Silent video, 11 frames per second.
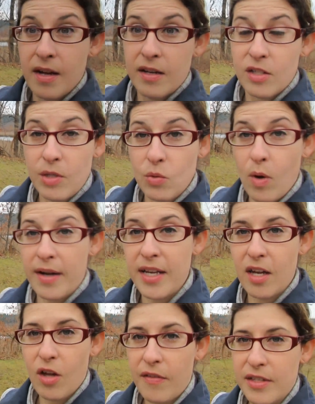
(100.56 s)
So I'm just walking
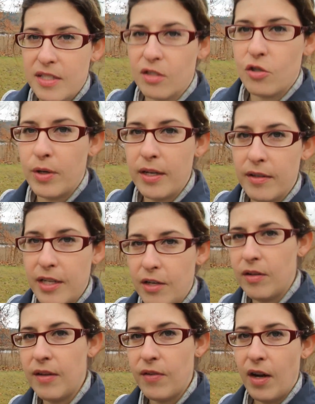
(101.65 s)
along this little trail here,
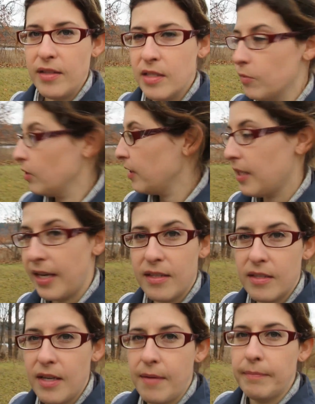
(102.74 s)
and they've got some really
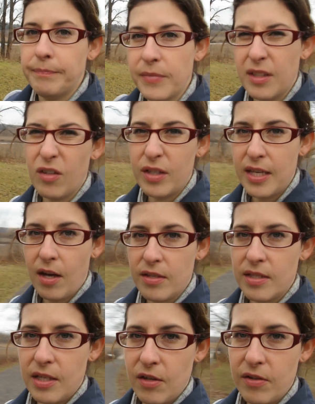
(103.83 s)
nice um, little
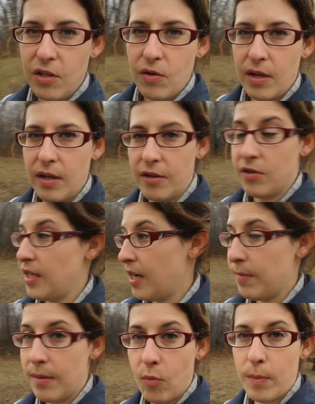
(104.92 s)
kiosks here that you can understand a
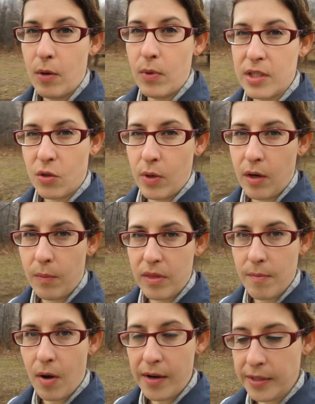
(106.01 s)
bit more about what's going on with the
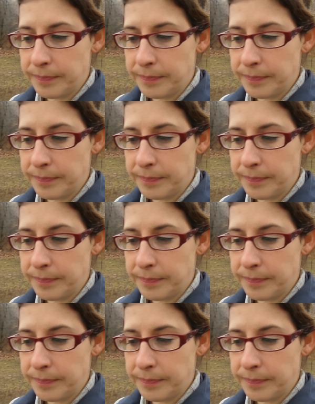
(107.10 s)
bog.